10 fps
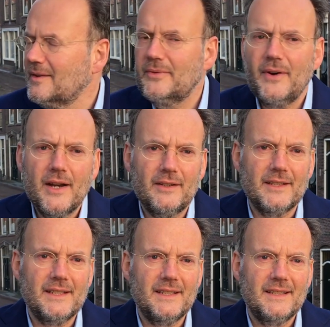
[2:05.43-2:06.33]

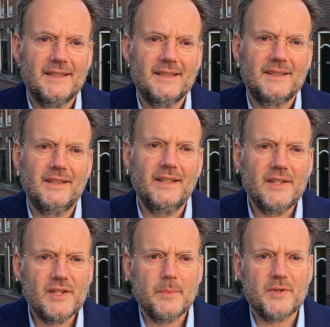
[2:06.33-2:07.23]
Finally,
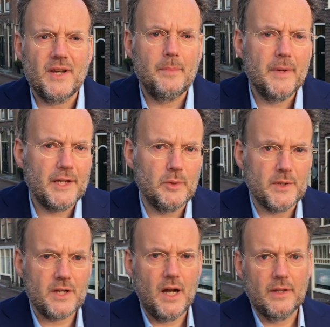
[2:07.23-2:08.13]
leadership is an
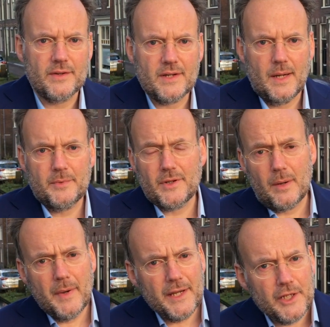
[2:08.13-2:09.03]
ambiguous concept.
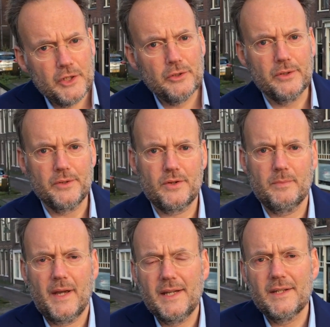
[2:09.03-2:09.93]
There are many
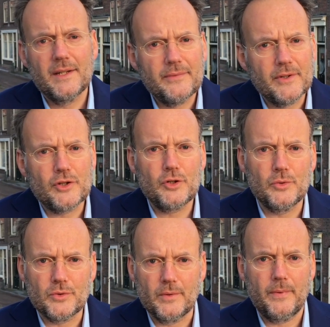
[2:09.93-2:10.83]
gurus, many different
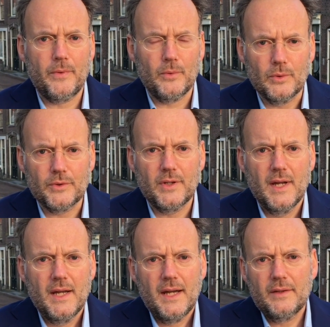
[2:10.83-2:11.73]
schools of thought,
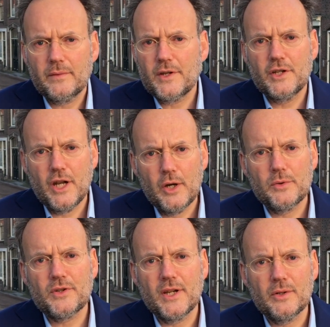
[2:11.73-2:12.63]
and there is
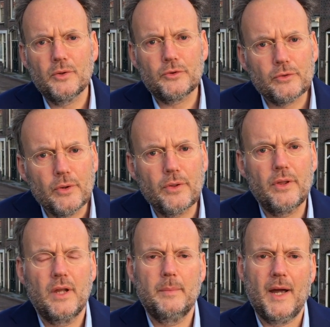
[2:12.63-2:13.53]
no single
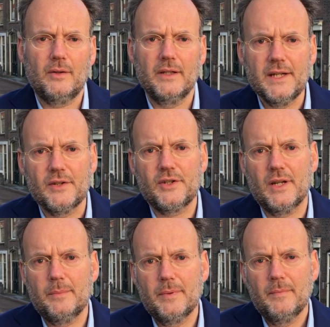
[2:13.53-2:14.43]
truth about
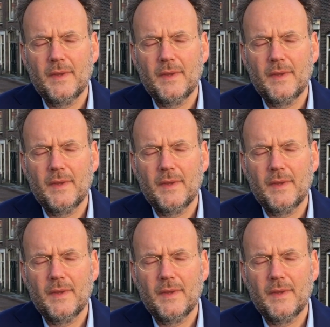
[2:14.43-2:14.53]
leadership.